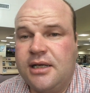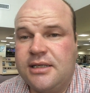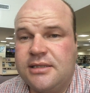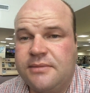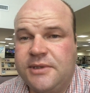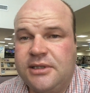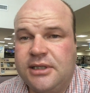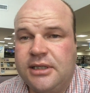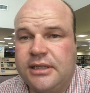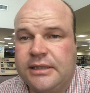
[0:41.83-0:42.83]
It's something
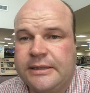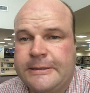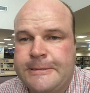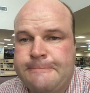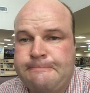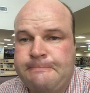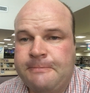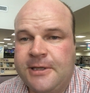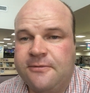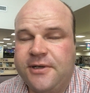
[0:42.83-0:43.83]
that,
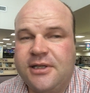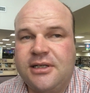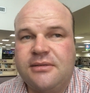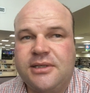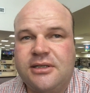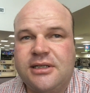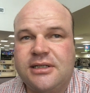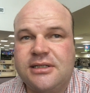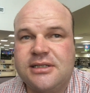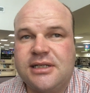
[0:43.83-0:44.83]
if we think about
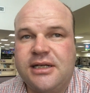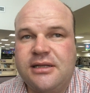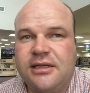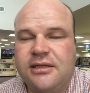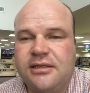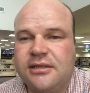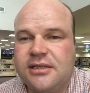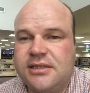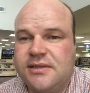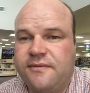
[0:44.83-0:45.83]
design thinking,
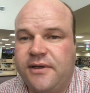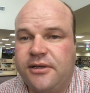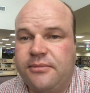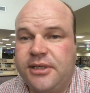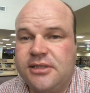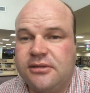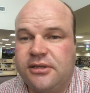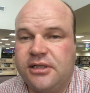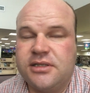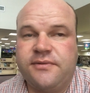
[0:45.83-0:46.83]
that's failure-based
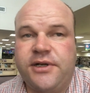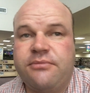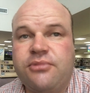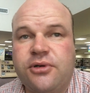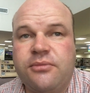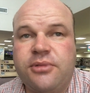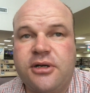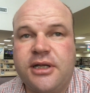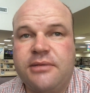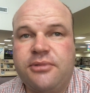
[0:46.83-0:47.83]
learning is a very important
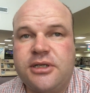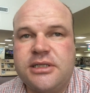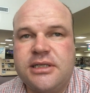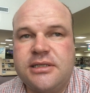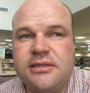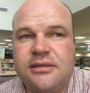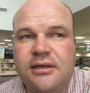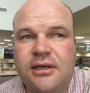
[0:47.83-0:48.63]
part of that process.